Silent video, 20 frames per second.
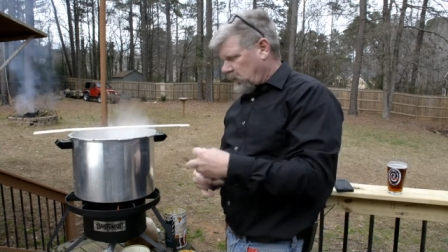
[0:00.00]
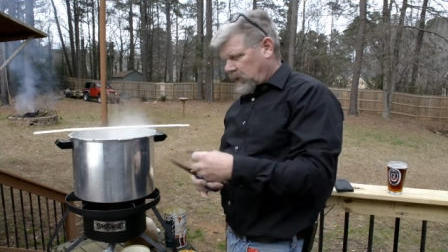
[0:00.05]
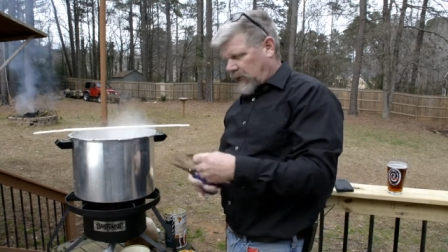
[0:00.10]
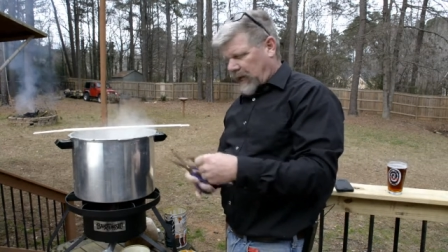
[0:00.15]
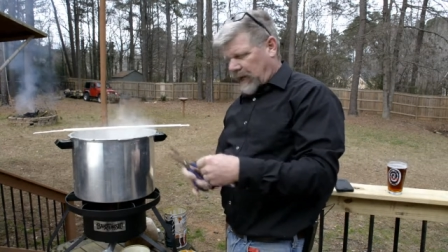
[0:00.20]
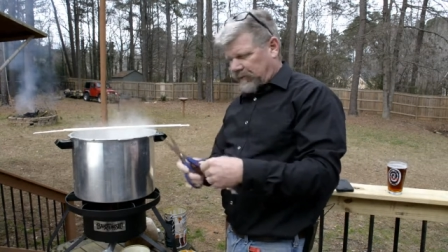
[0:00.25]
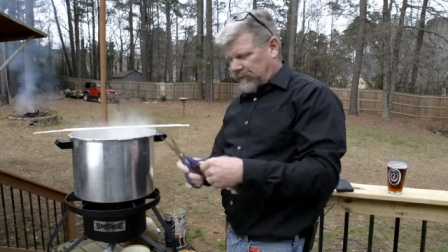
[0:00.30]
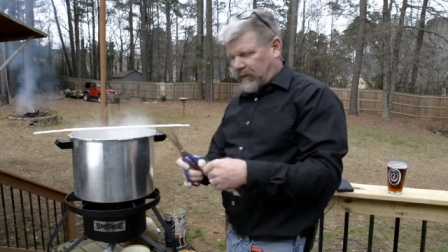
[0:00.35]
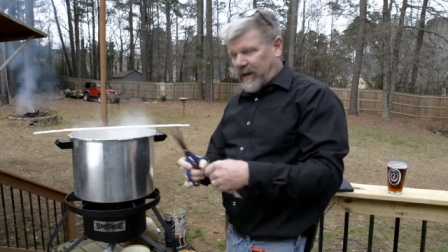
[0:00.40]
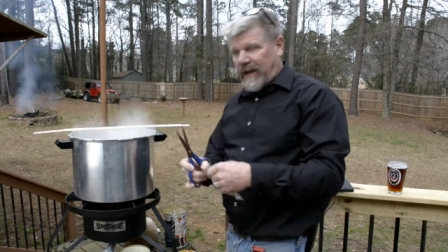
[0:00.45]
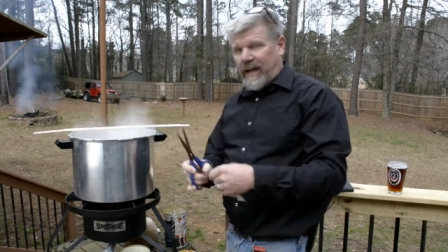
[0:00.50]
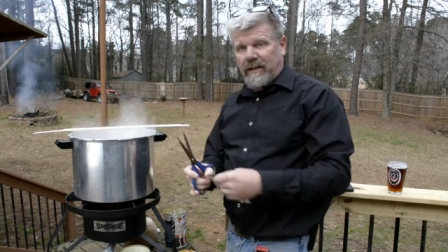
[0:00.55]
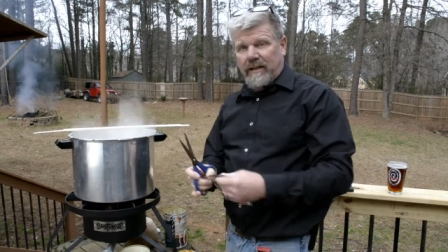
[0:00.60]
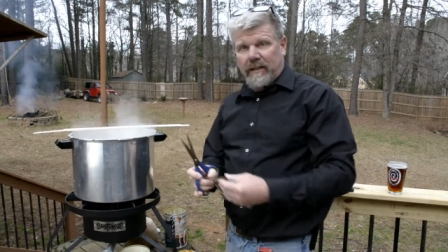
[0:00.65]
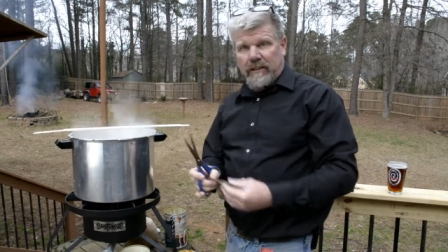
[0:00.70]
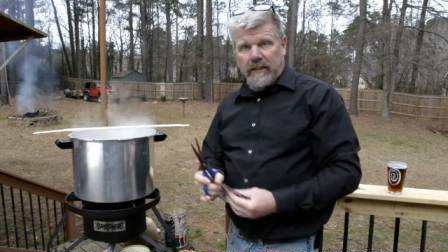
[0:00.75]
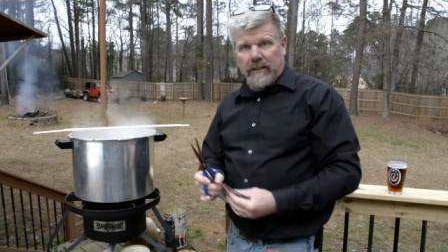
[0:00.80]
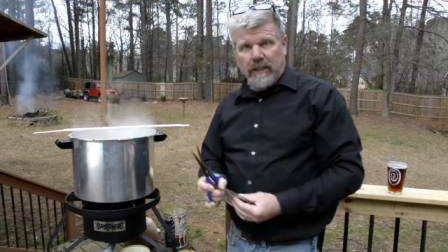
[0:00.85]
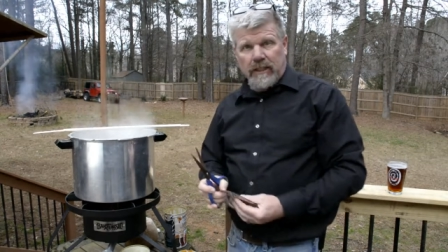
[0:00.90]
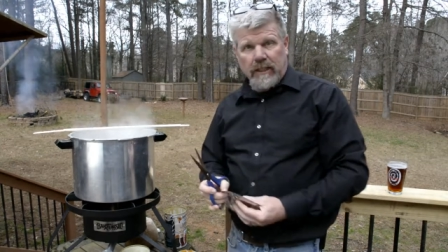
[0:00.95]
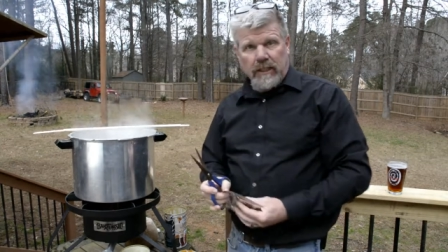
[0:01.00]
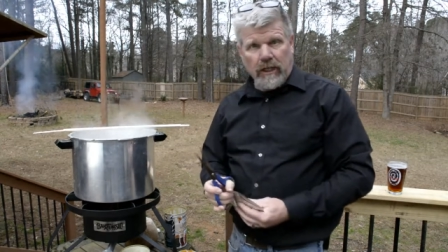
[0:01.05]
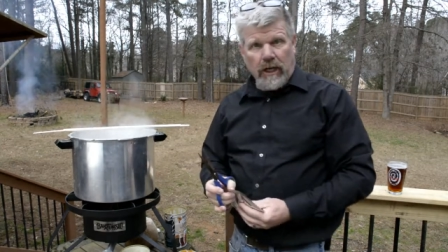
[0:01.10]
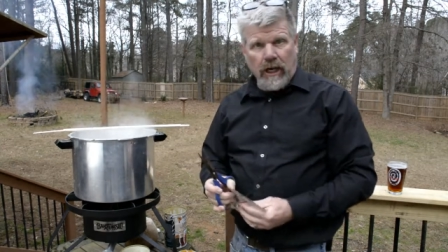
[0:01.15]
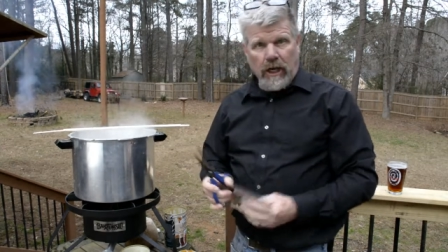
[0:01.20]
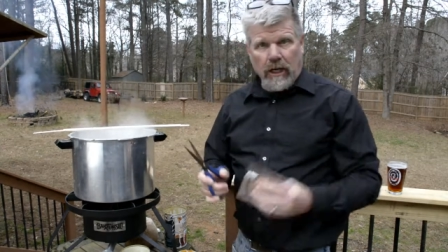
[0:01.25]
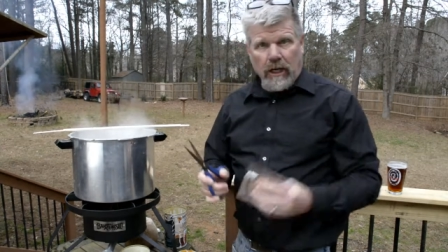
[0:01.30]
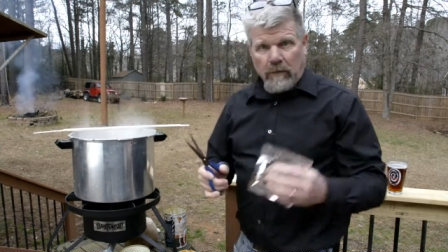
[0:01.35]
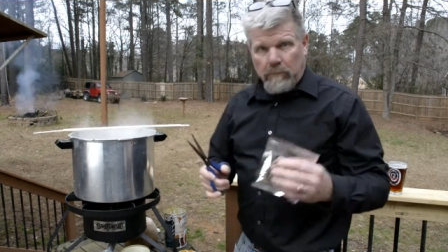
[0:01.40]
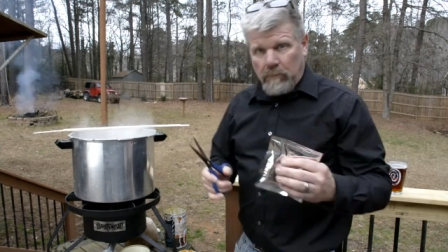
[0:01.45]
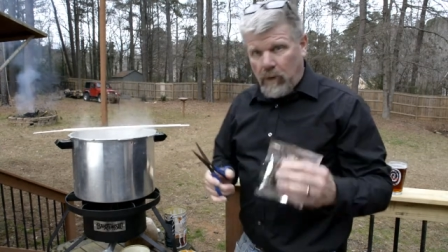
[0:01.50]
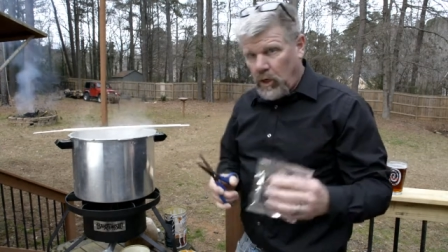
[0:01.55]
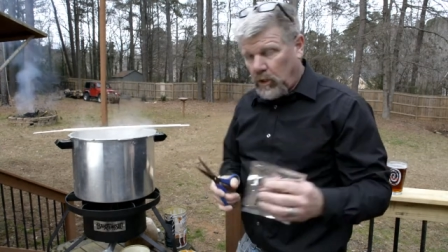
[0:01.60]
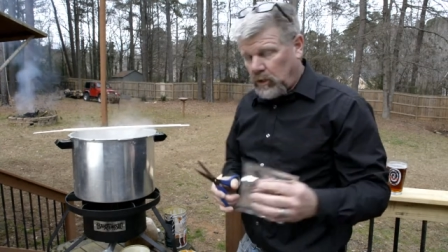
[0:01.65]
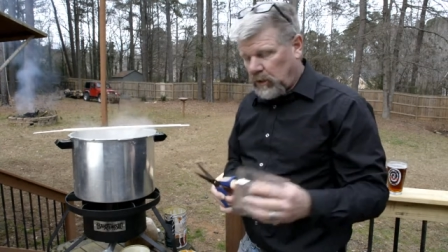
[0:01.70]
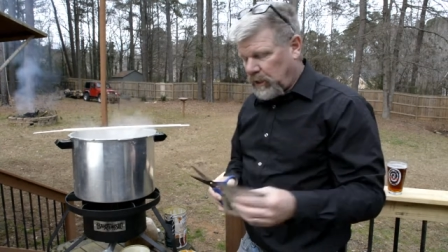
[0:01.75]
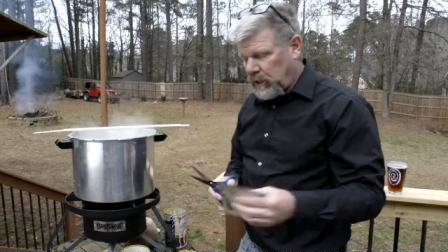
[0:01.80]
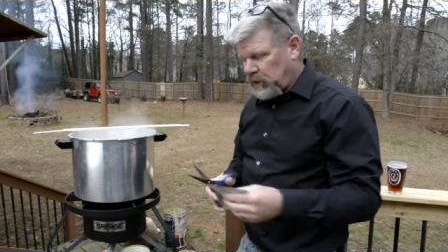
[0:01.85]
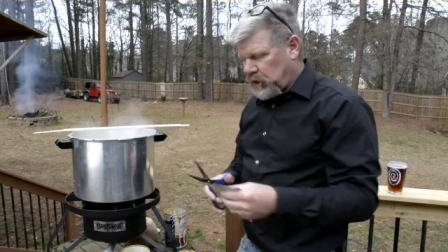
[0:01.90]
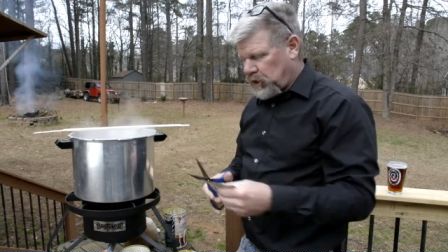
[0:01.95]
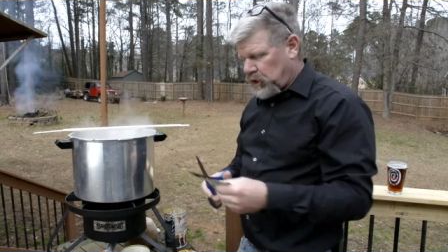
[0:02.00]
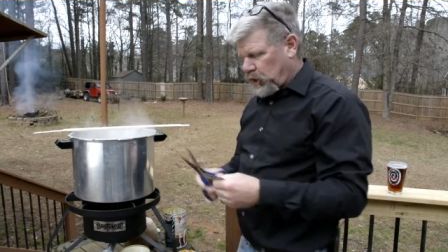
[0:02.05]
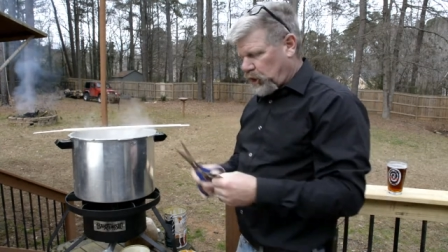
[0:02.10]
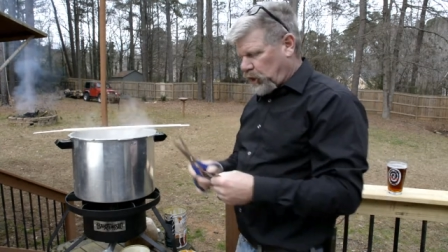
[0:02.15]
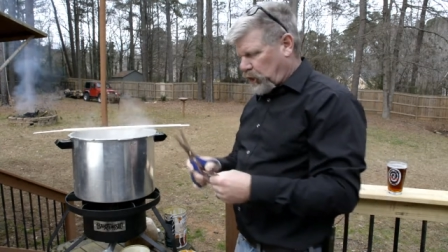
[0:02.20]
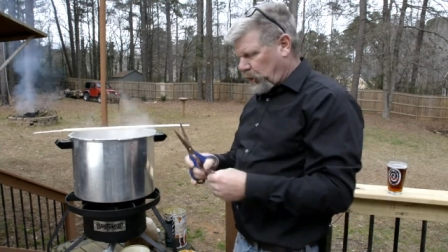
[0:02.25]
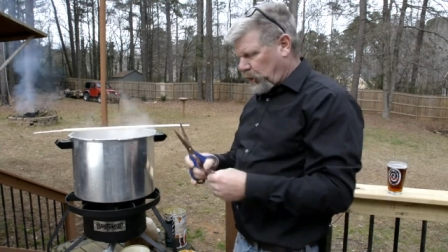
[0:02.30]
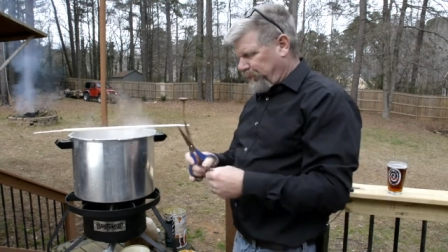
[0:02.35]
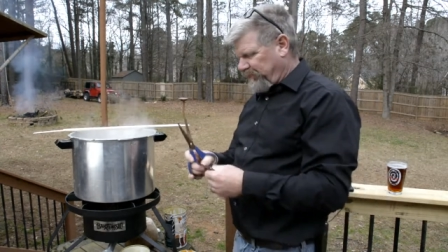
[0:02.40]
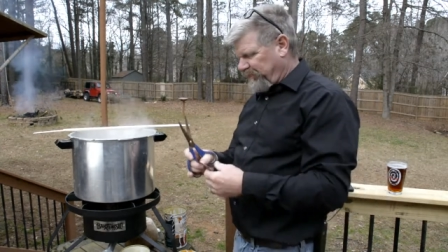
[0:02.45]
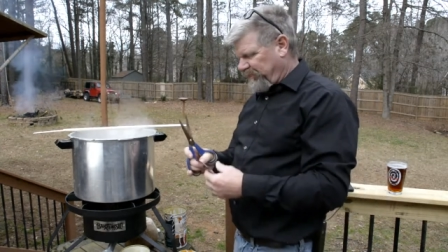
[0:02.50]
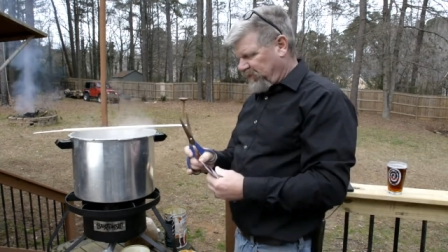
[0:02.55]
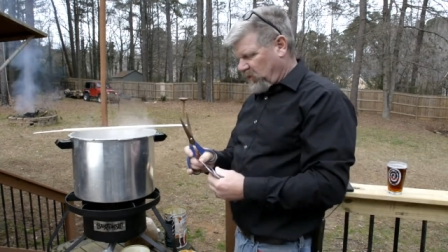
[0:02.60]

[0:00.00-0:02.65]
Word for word: after adding the uh, malt and the sugar,